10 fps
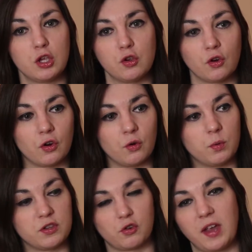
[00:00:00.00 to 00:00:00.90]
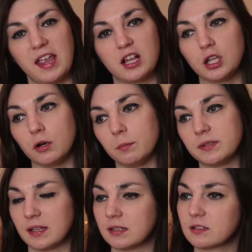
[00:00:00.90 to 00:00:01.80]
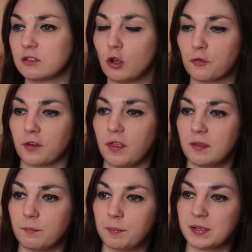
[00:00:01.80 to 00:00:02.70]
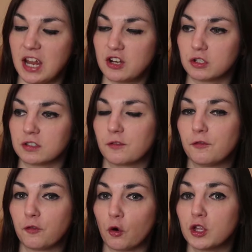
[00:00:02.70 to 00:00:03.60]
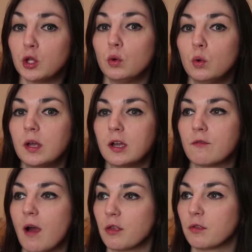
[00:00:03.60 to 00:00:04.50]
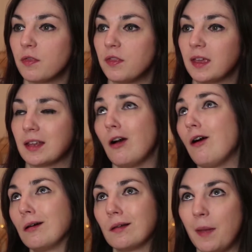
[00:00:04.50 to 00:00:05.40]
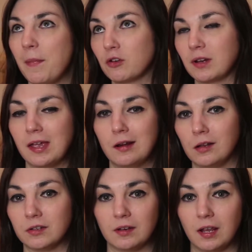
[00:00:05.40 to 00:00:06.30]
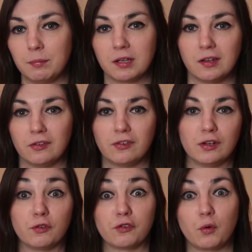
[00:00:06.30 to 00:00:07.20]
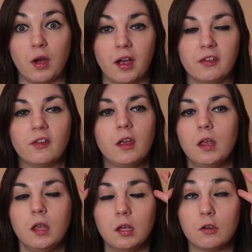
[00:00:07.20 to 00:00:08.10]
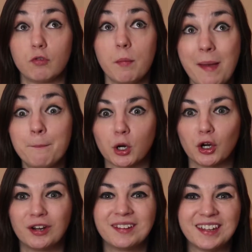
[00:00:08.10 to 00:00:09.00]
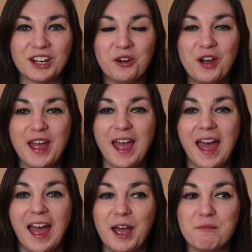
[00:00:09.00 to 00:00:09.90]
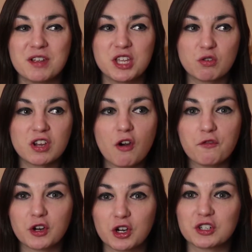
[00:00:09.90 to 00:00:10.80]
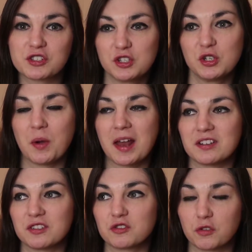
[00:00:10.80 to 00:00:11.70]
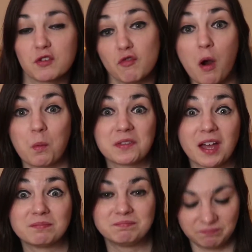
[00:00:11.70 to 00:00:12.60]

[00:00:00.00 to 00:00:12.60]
your gay clubs and look for potentials for you, rather than thinking, oh, I'm not going to get hit on today because, you know, there's no guys. Remember, you know, you can go for girls too, and there's nothing wrong with that.